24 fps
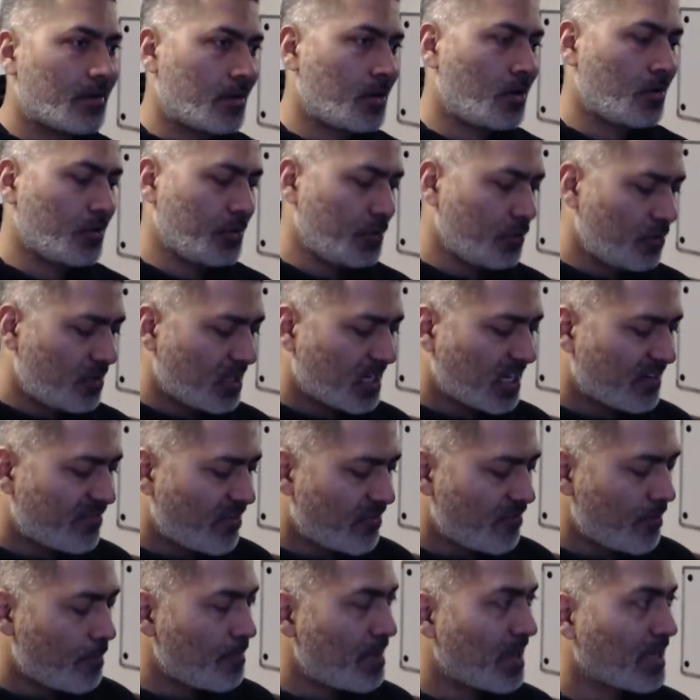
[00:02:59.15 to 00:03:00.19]
Now using
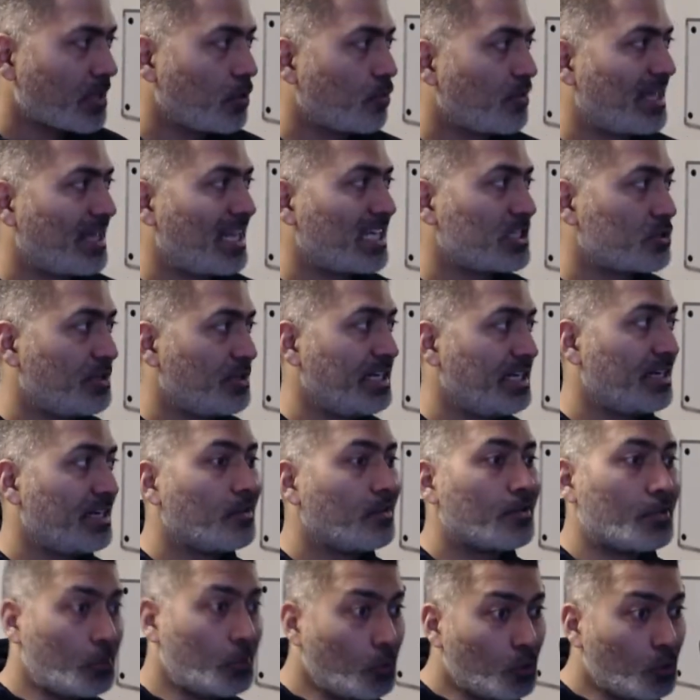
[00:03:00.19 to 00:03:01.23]
ffmpeg, you can actually